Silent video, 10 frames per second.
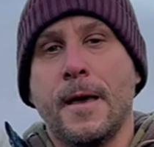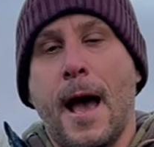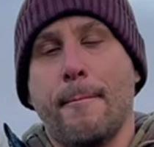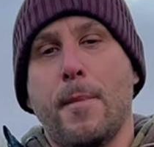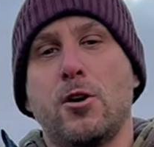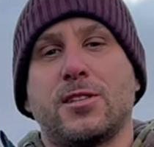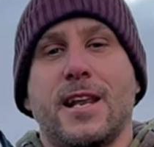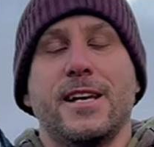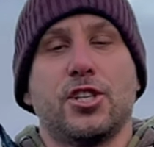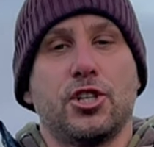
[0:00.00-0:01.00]
And most
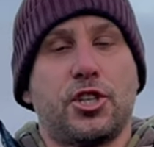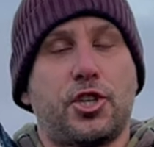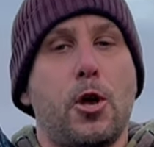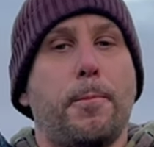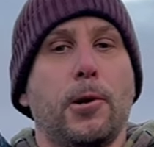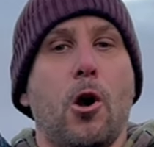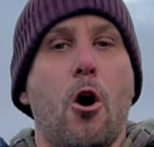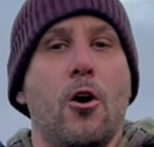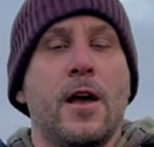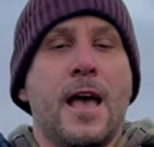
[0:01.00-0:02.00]
leads are just super
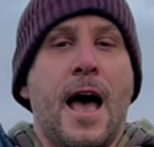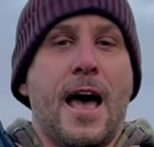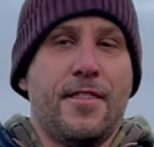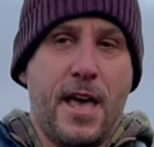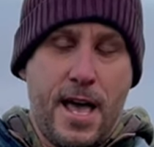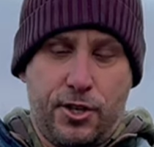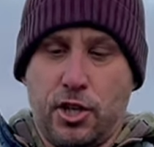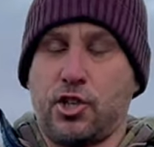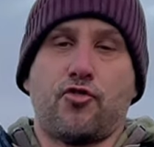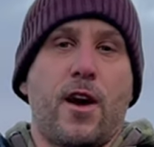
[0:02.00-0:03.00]
long and they're
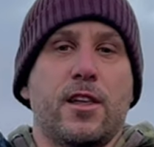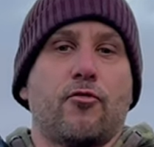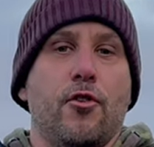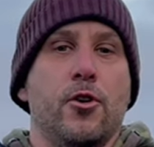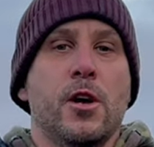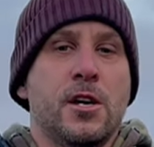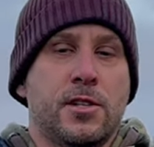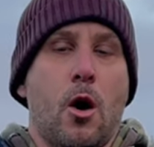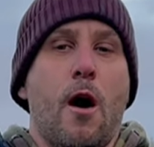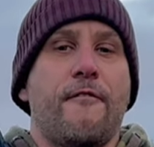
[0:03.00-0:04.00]
just straight through.
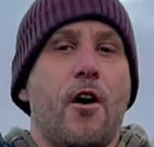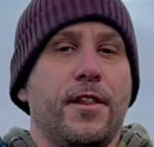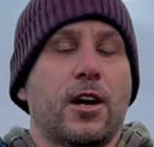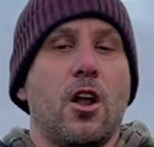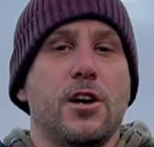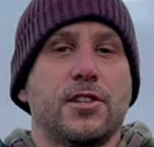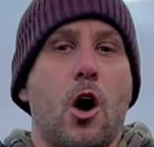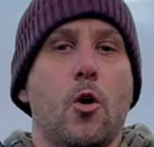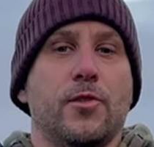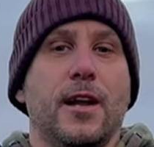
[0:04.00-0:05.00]
So I find that clients are
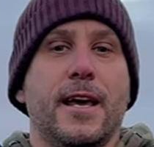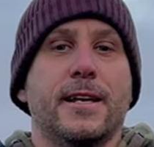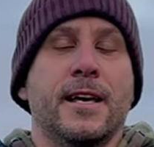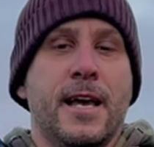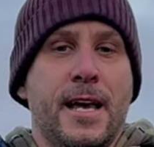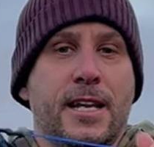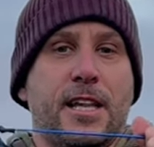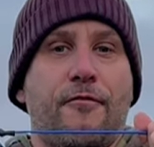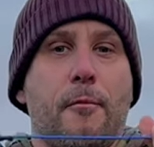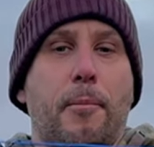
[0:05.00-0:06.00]
holding the lead in a
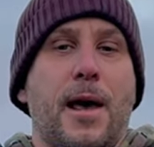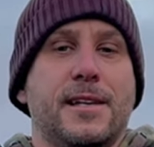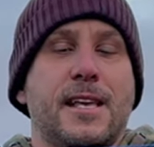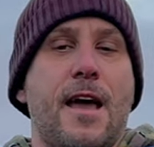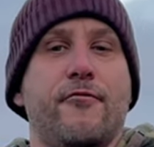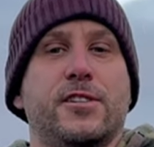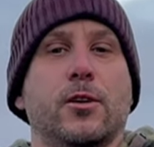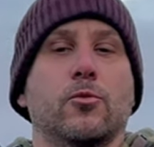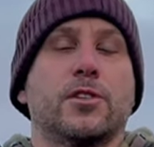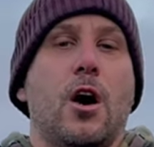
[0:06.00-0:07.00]
different place every
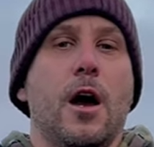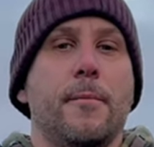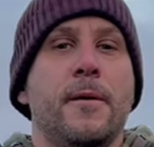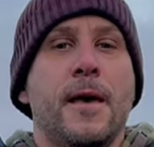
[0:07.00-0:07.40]
single time.